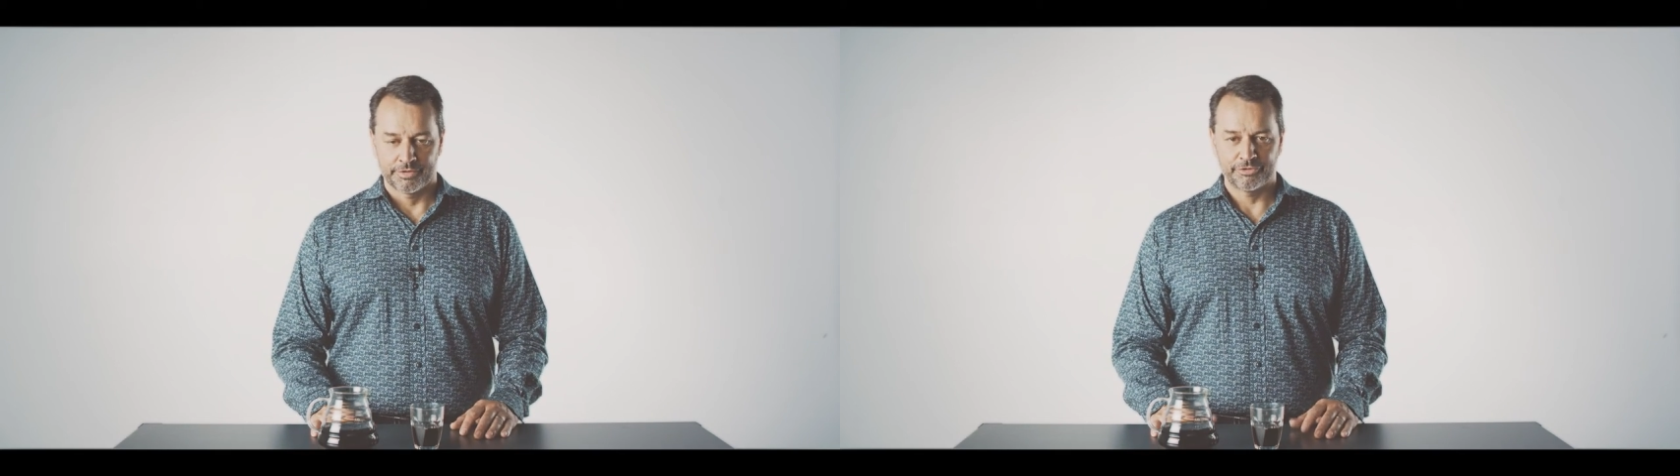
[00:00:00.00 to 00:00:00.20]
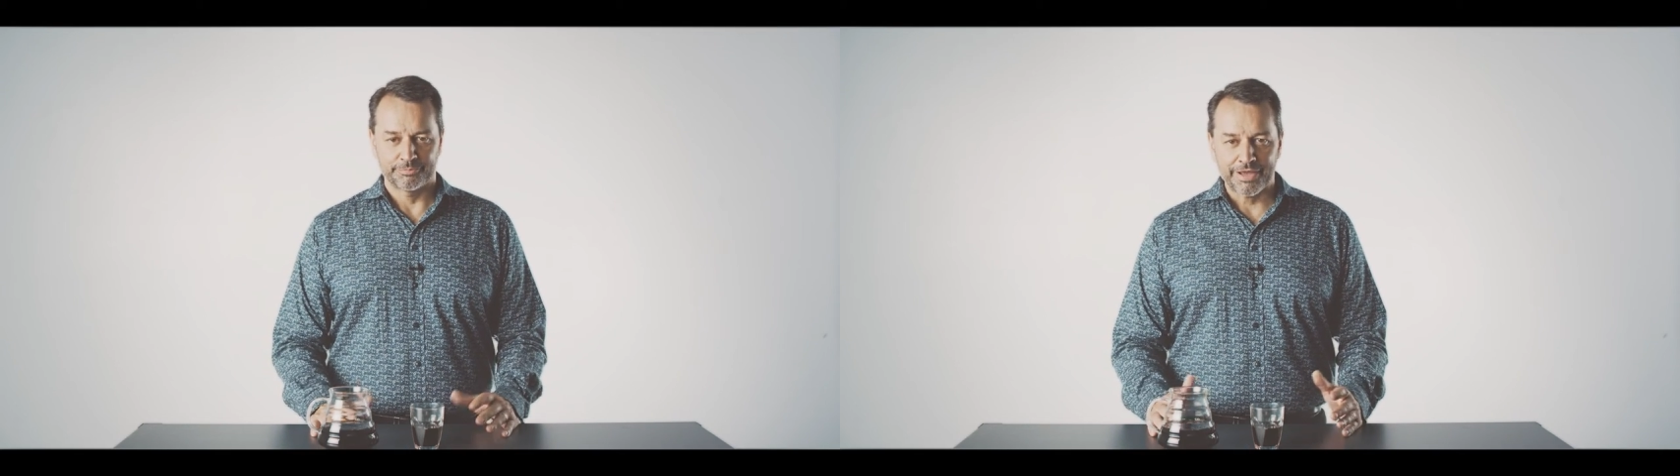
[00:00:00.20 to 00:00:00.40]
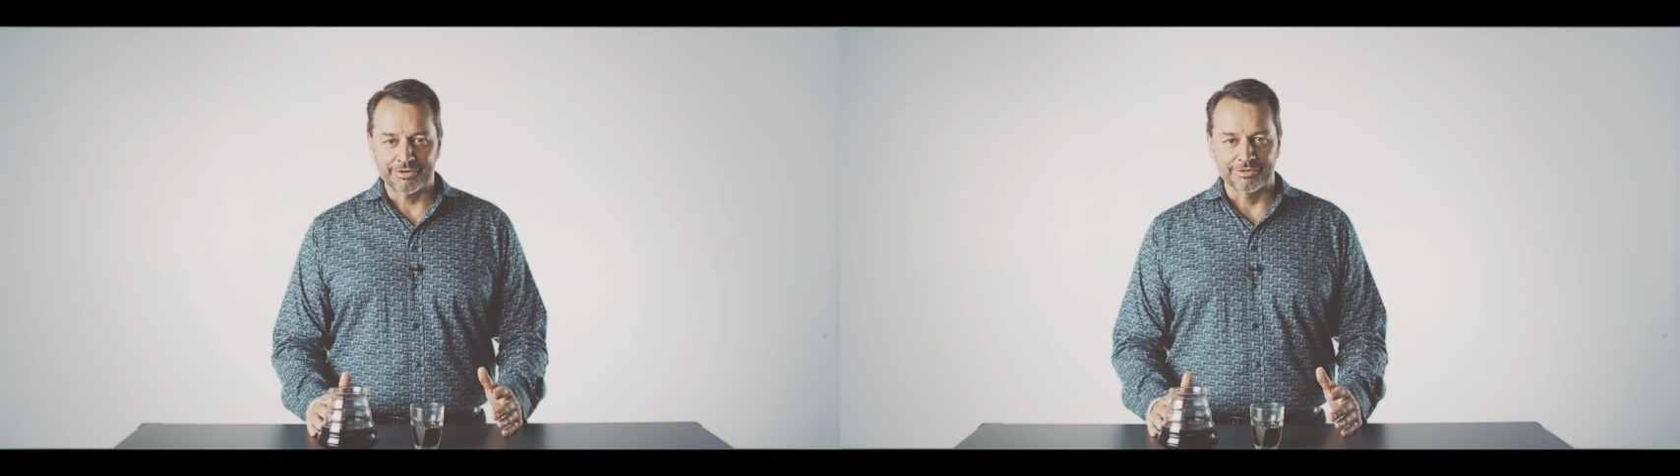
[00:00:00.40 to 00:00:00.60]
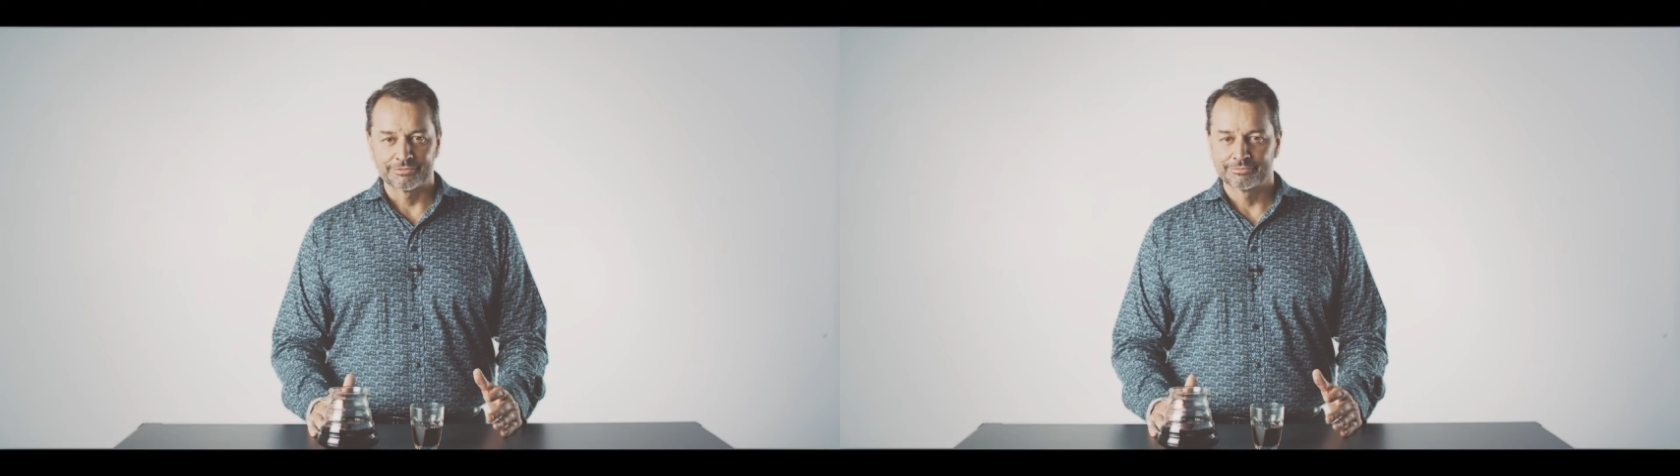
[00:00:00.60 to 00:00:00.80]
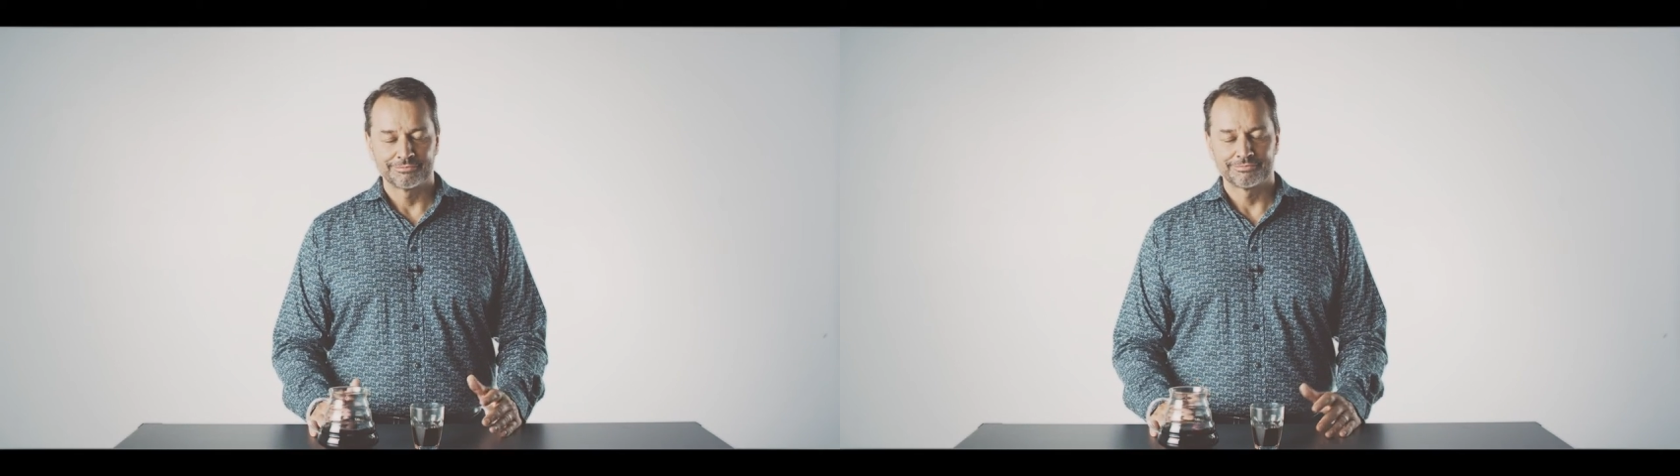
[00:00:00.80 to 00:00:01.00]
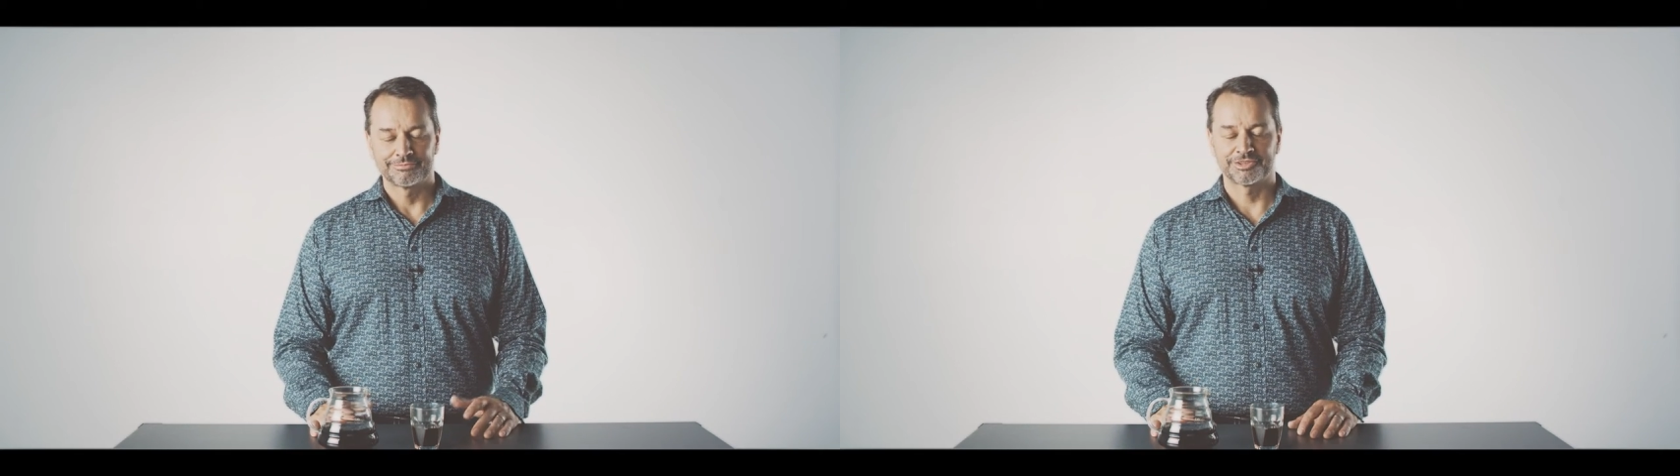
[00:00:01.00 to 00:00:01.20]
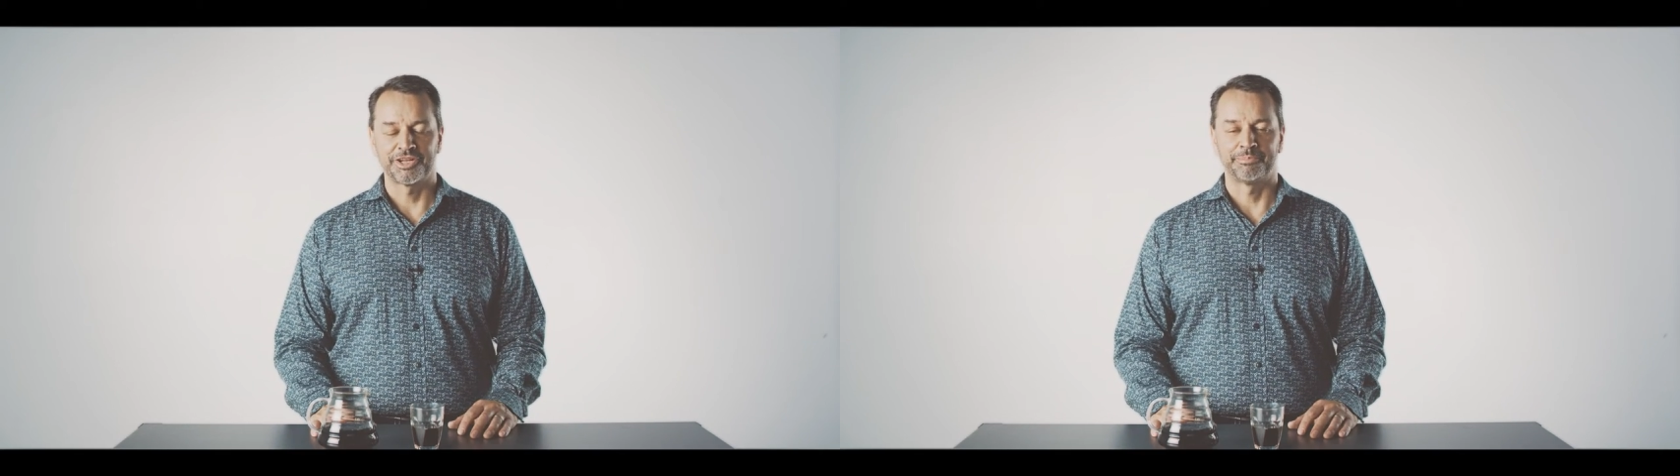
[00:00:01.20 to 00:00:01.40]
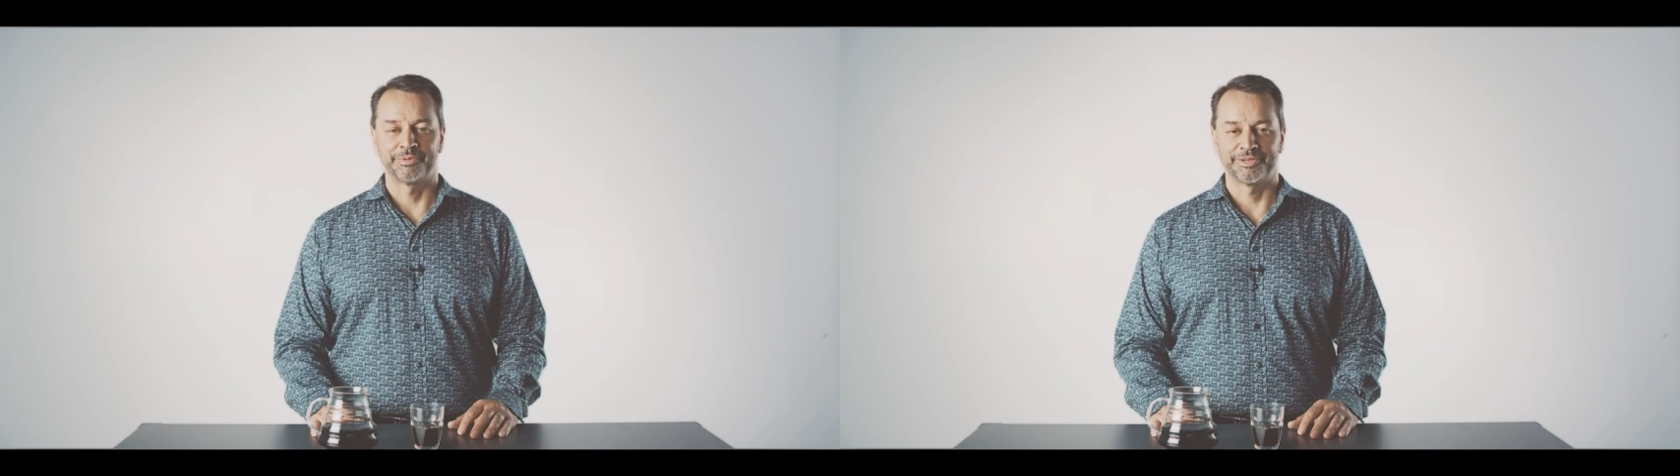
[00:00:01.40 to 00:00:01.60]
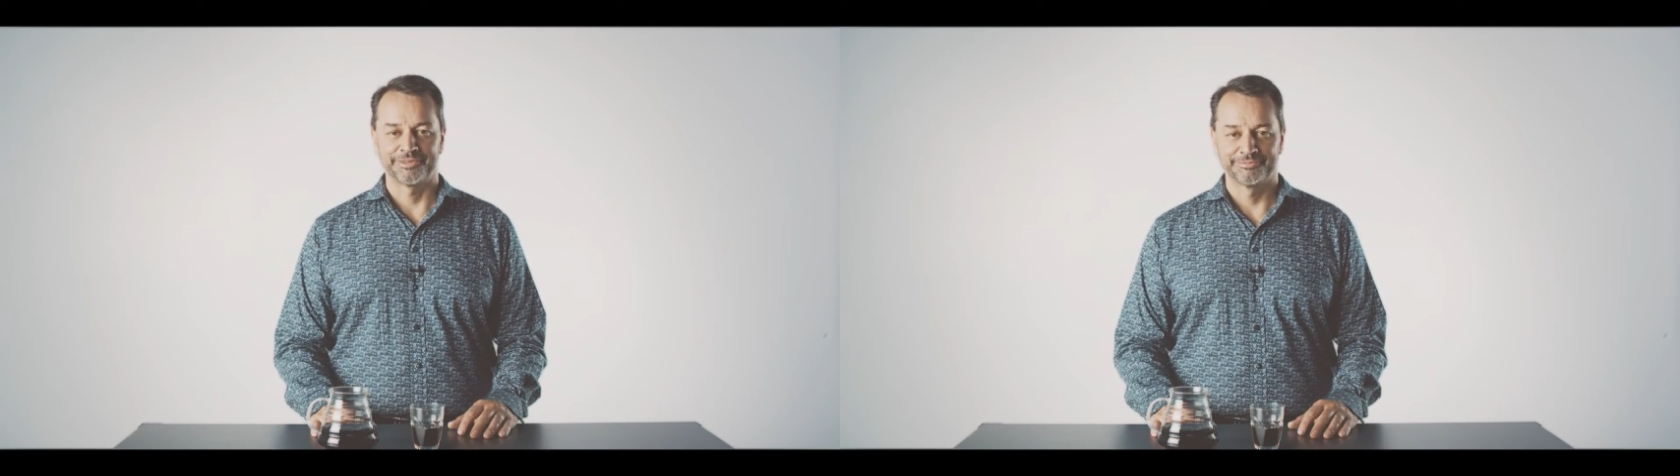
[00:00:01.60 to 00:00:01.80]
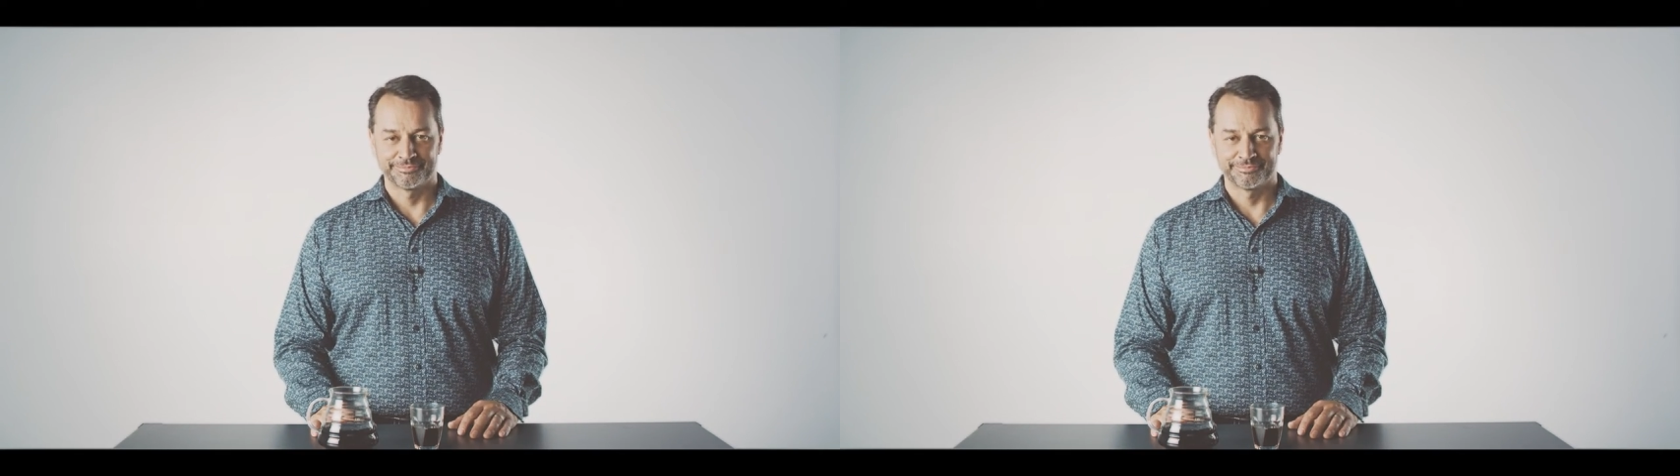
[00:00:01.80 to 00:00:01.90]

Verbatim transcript: It's better. It's not bitter.